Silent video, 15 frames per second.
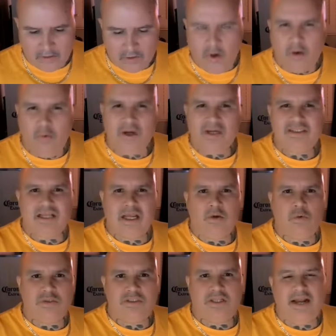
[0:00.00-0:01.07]
So I want to say it
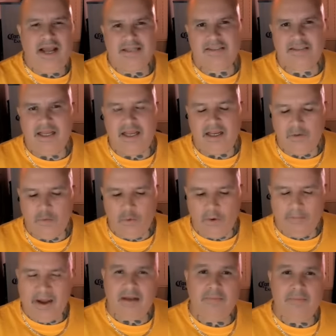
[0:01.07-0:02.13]
was the next day
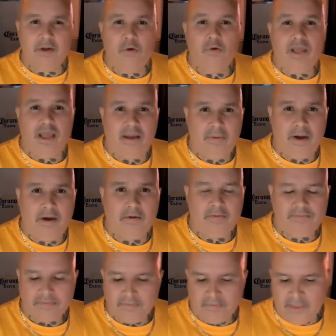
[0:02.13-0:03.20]
when Palomino came
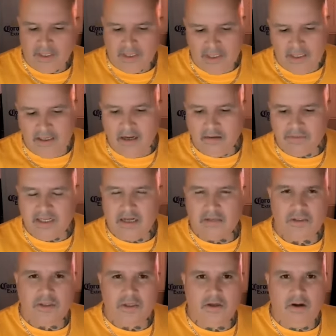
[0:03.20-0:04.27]
out. He comes
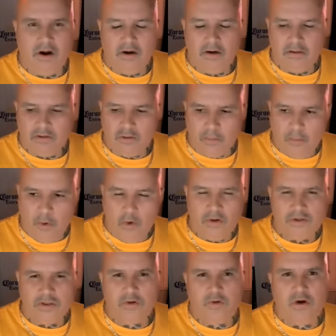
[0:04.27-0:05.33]
out to the yard, the
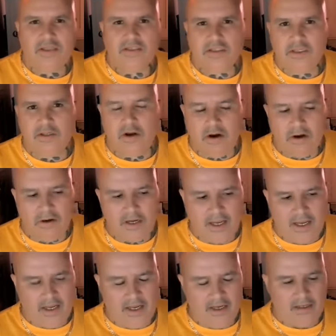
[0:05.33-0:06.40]
porters across the yard,
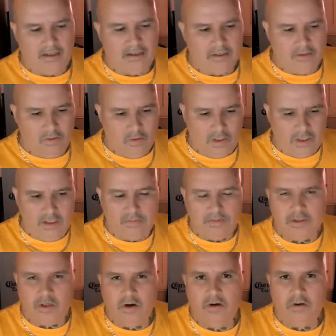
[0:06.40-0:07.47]
and you know, he
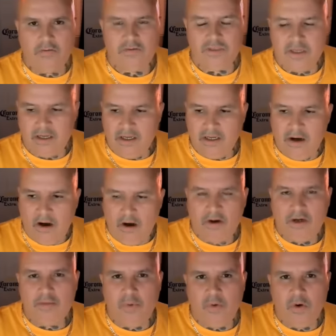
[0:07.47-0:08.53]
observes
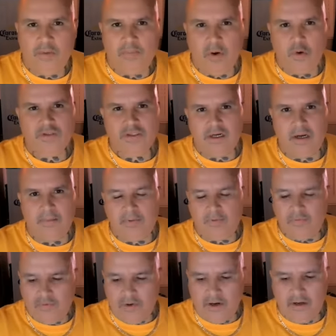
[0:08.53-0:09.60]
Artie Boy posted up in
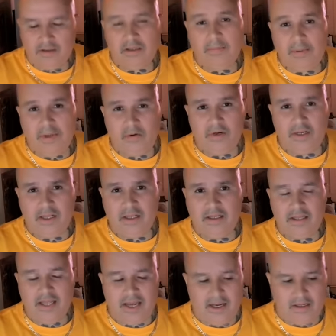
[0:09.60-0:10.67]
front of the
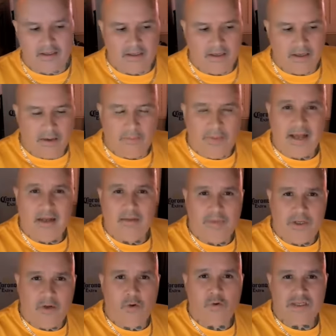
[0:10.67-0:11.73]
building that
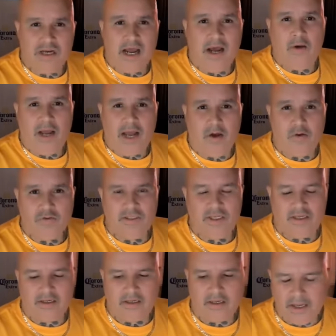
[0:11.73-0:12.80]
Palomino is now housed
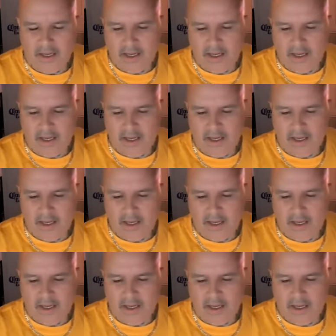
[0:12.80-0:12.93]
in.